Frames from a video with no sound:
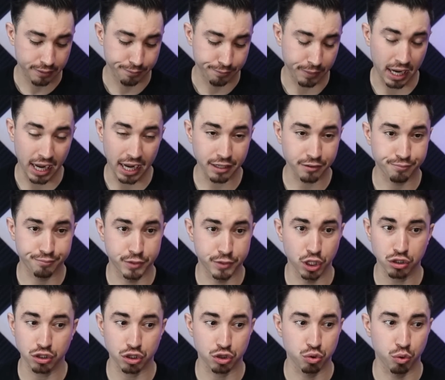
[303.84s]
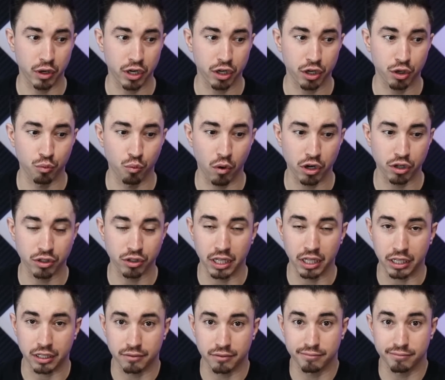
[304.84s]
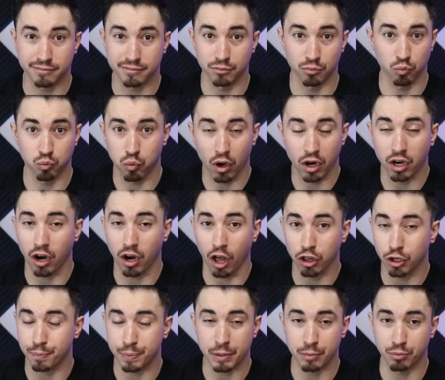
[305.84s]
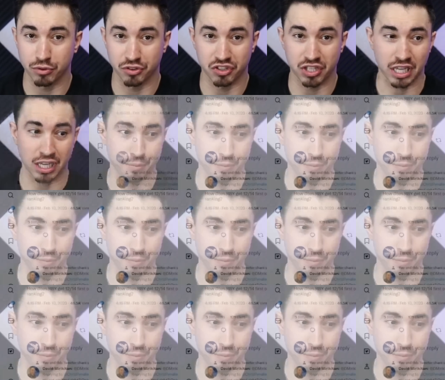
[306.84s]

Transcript: I took to Twitter and wondered, like, what are other people saying